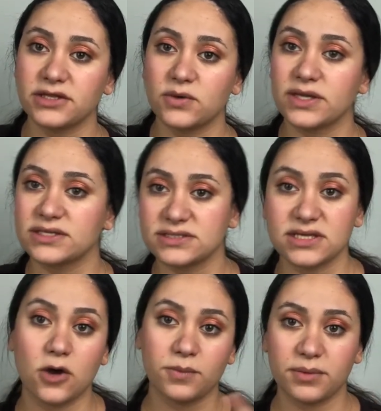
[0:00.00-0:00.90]
to it, to see
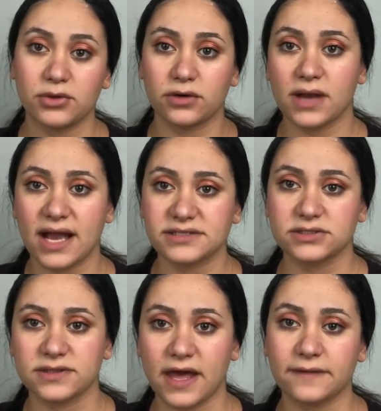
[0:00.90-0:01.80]
how people are reacting
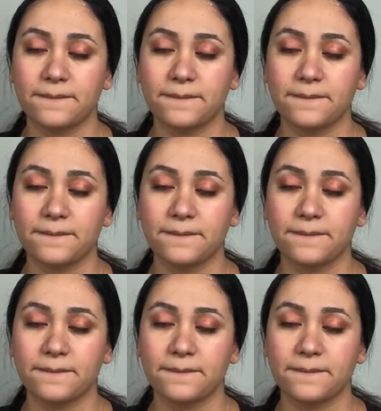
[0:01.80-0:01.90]
to that.